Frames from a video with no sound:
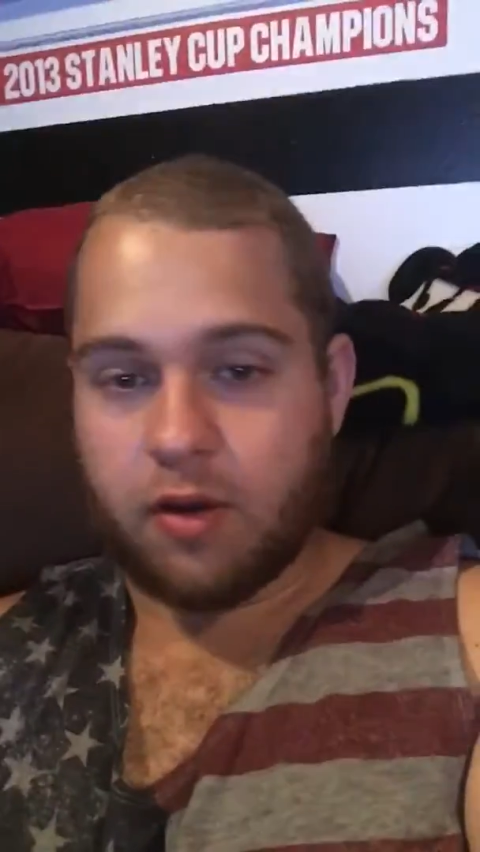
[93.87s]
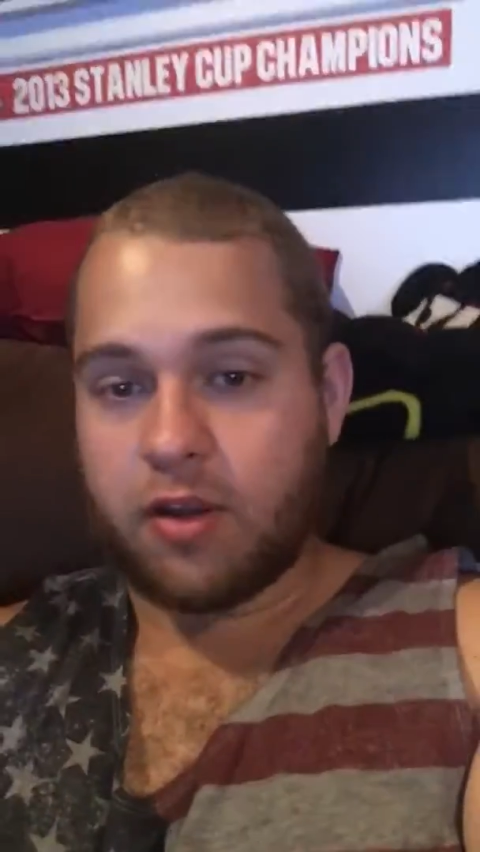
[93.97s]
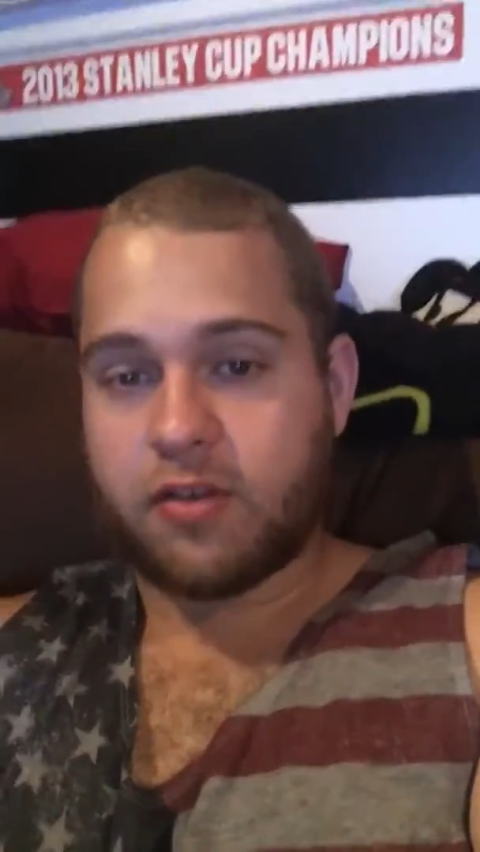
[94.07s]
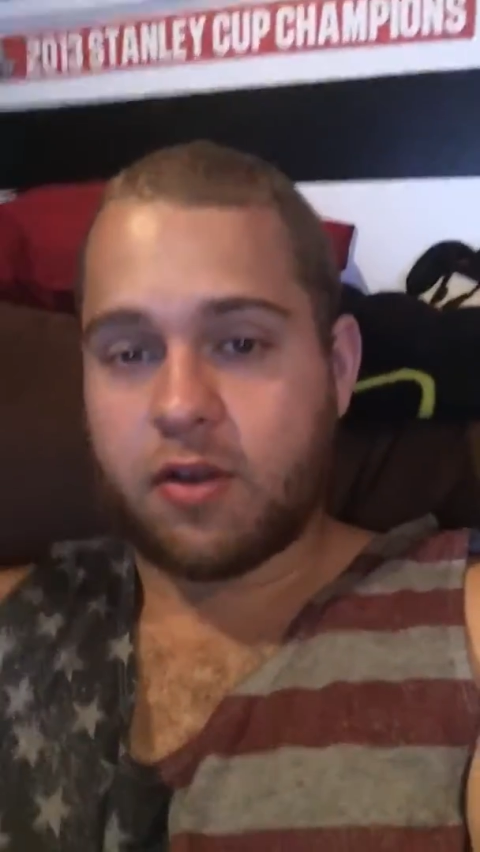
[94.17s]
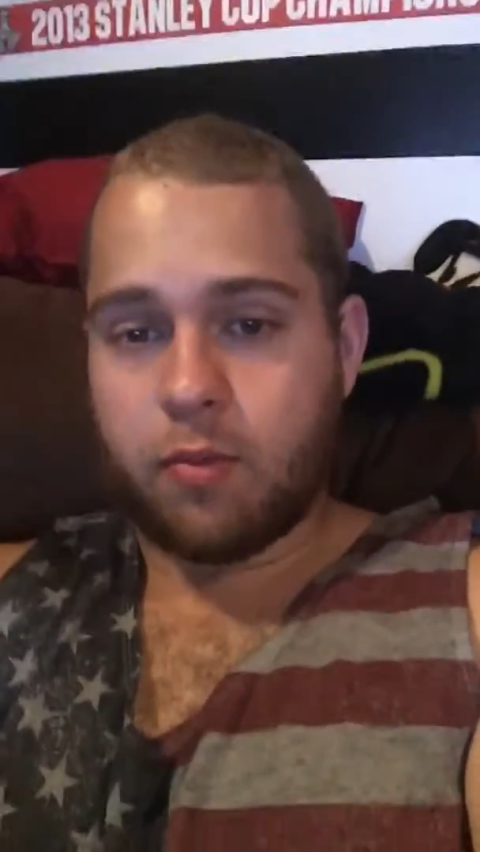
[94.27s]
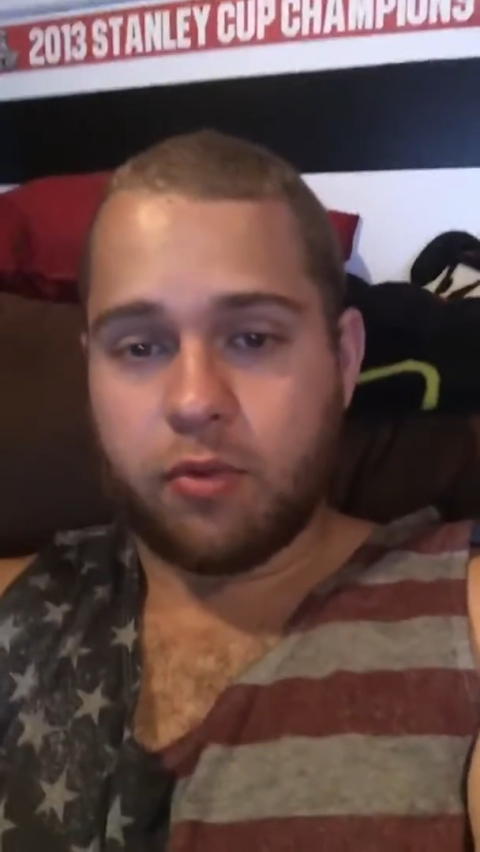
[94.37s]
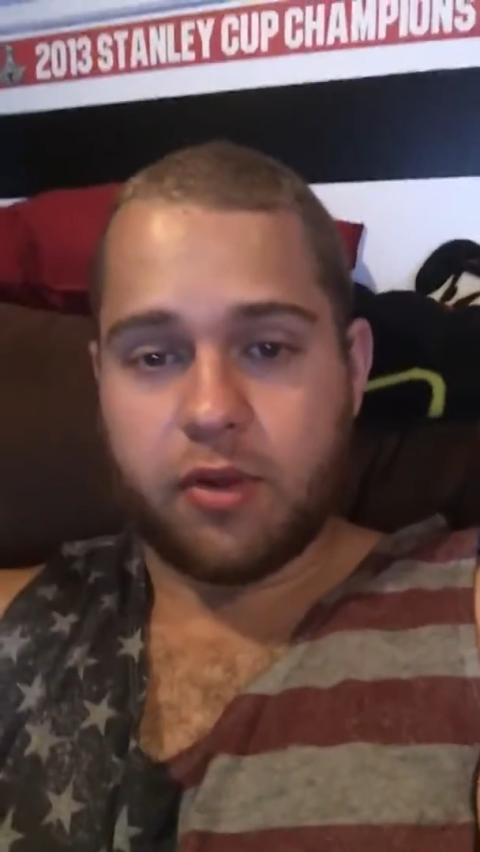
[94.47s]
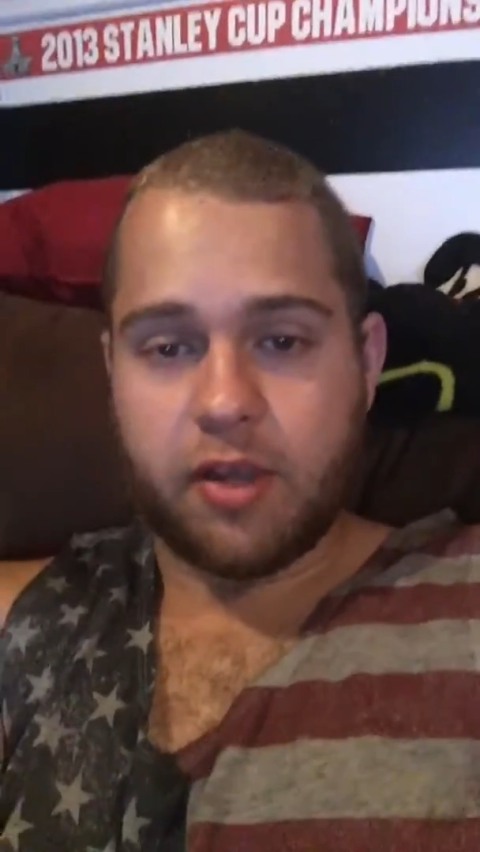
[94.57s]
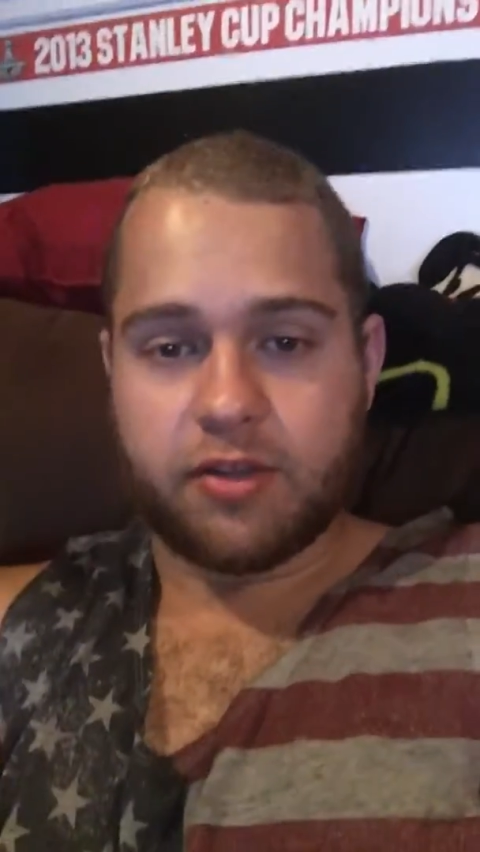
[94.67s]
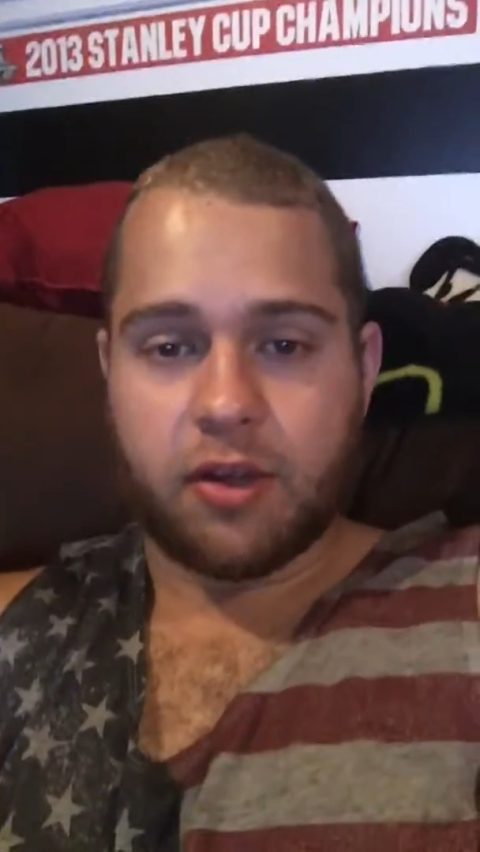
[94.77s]
the next couple
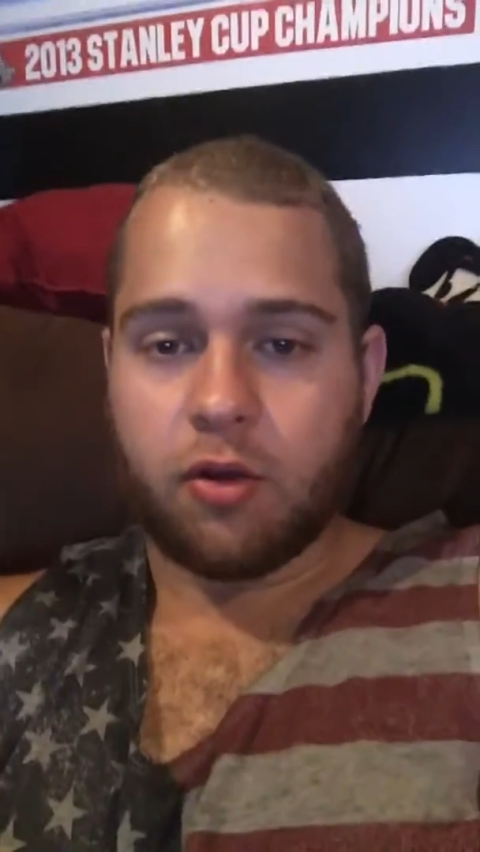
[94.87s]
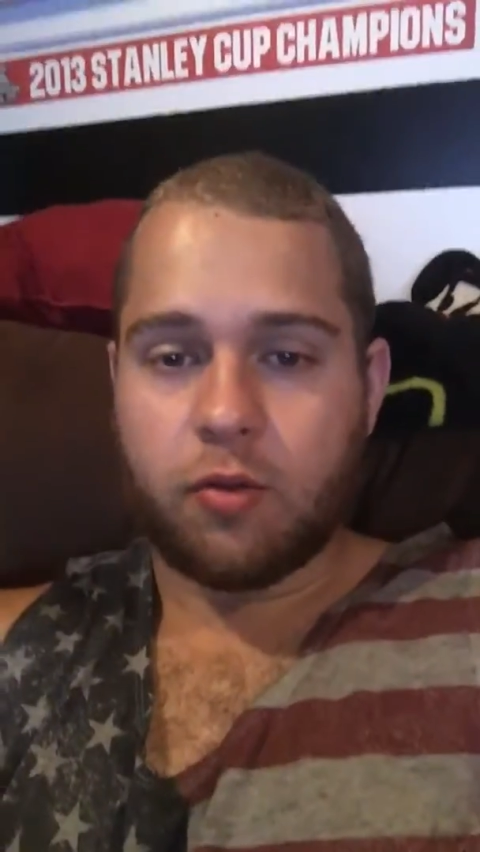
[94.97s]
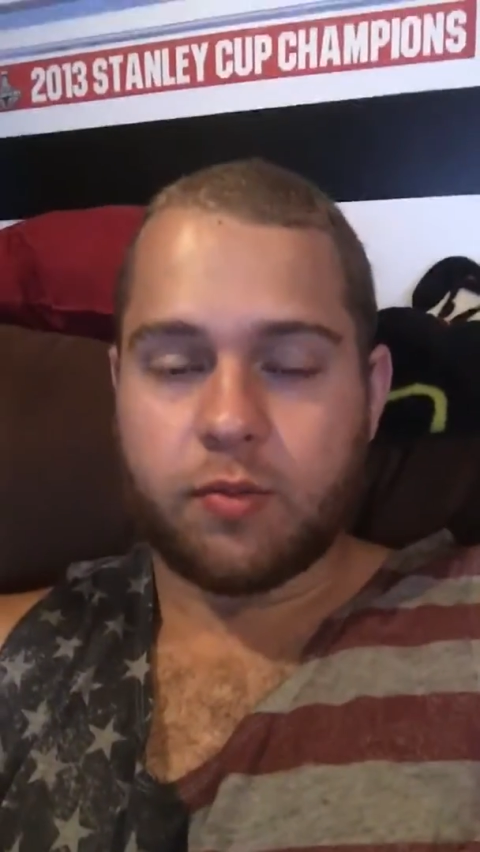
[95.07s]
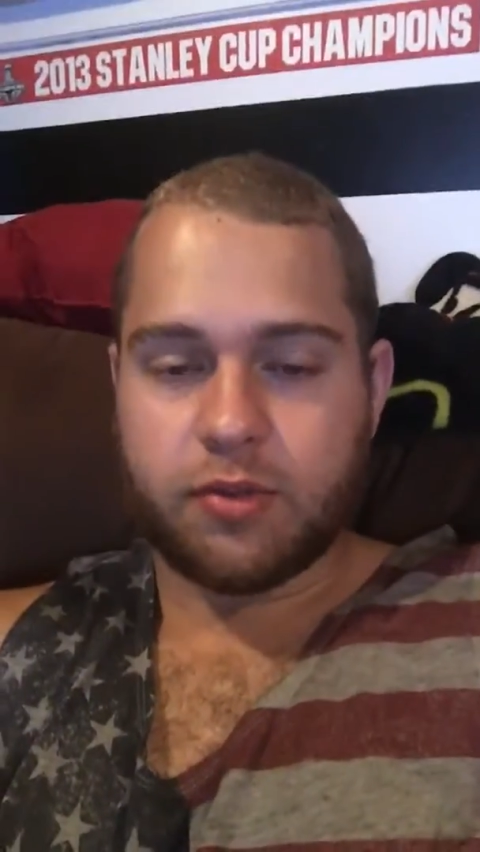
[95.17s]
days, I hope.